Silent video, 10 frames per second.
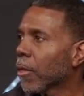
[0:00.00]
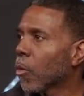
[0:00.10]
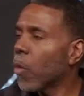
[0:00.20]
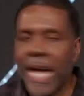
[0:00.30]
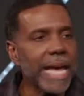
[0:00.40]

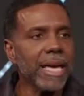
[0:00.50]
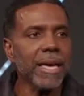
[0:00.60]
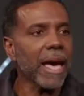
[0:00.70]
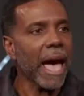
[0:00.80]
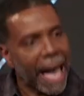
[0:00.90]

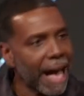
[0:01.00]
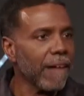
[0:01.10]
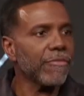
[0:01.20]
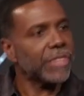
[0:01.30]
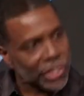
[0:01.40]
We
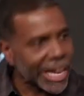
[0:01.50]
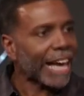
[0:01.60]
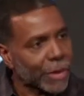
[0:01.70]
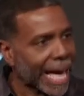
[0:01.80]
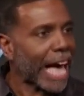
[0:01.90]
have the
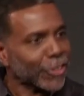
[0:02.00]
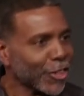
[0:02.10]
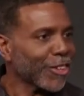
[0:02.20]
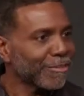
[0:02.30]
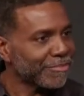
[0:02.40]
shadow
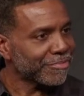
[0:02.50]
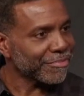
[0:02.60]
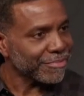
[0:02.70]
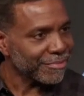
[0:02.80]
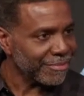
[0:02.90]
caster.
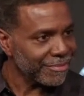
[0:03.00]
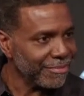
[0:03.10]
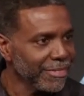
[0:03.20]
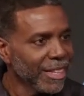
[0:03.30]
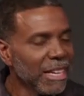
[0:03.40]

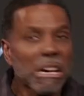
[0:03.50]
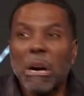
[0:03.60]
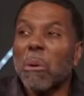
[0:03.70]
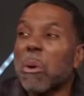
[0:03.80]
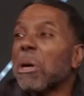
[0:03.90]

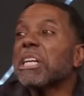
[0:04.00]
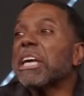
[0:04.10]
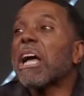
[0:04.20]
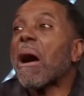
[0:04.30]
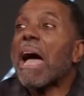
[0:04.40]
Well, what
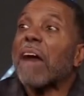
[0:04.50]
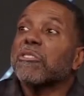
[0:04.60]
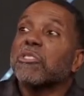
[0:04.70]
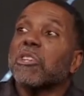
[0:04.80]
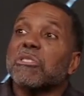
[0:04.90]
day y'all
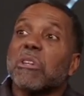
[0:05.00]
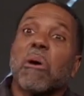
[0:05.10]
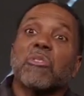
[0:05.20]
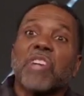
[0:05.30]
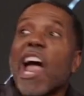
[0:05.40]
have church
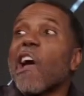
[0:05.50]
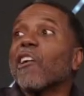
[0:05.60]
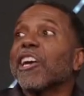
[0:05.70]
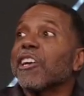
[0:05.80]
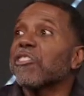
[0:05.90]
on?
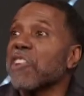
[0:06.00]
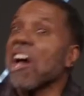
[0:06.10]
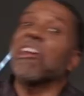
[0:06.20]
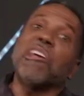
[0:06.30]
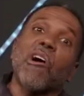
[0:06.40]
Saturday or
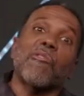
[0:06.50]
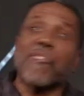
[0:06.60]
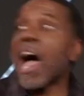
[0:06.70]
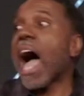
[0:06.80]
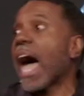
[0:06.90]
Sunday or
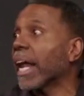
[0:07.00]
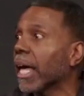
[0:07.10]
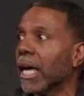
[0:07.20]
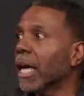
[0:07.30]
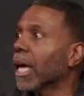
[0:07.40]
Friday?
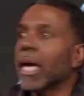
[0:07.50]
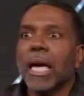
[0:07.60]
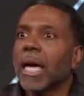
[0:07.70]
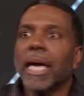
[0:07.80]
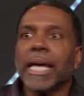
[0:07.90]

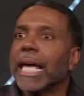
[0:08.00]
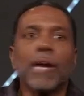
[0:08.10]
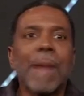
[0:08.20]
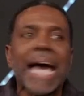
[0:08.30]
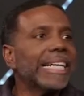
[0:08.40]
It ain't
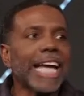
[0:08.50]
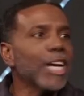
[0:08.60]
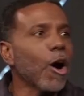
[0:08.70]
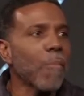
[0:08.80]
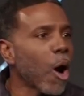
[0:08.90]
about a day
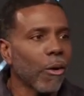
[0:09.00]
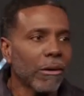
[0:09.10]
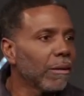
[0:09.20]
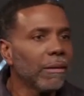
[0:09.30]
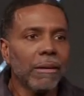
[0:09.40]
no more
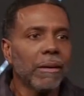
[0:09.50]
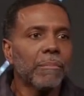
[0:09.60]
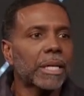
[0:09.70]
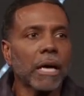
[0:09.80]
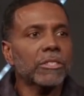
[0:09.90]

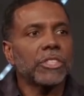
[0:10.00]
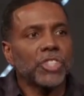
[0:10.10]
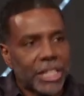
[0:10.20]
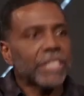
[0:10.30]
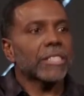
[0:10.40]
because
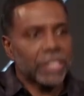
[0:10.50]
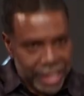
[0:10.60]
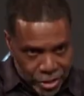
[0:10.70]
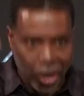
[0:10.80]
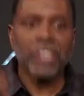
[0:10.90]
Jesus
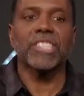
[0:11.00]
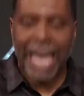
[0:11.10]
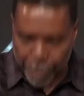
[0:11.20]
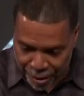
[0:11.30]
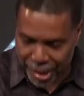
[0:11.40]
is our
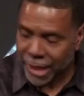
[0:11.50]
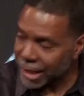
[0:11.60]
Sabbath.